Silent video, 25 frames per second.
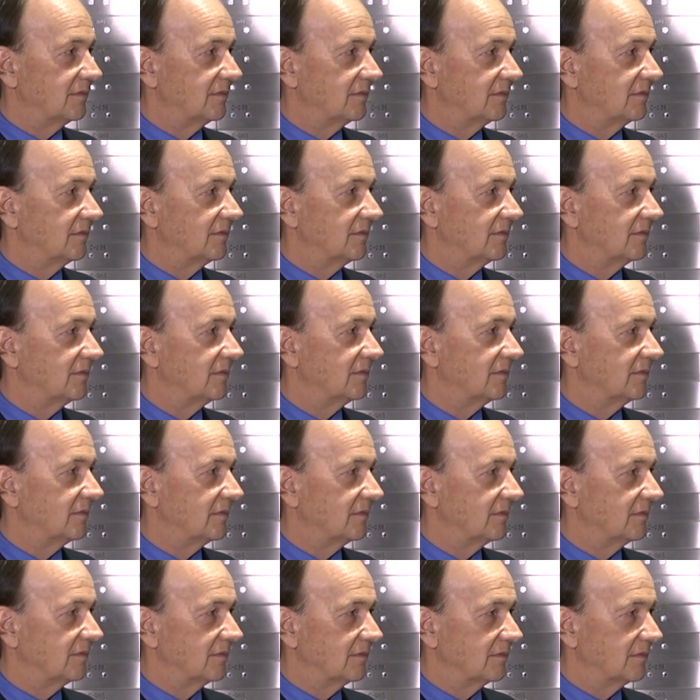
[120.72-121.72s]

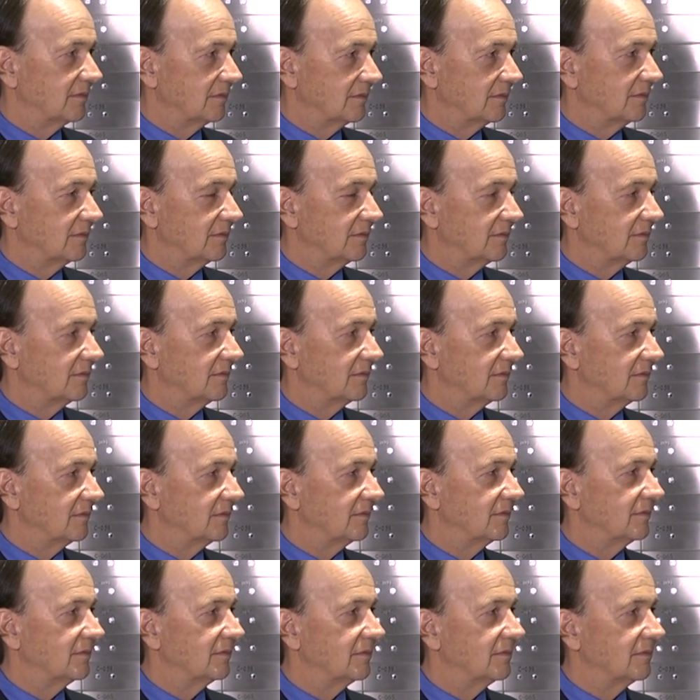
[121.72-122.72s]

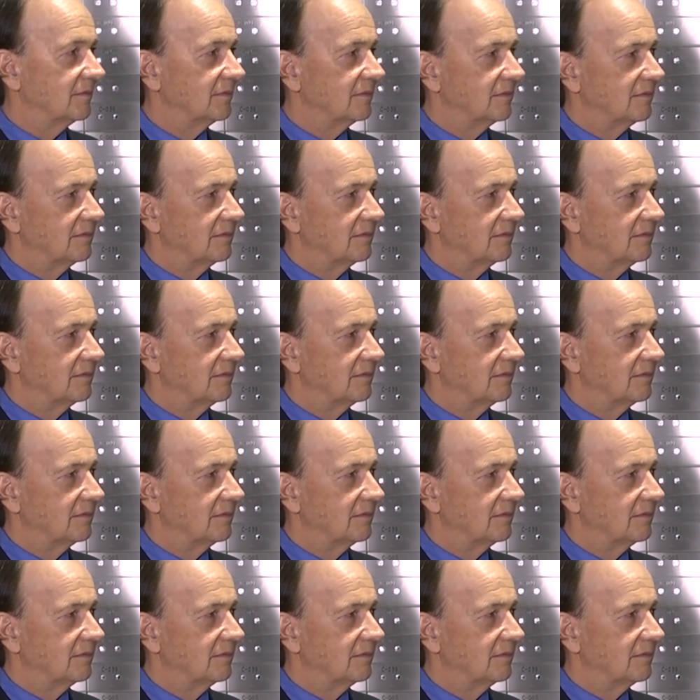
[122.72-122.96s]
No words are spoken by the person on screen.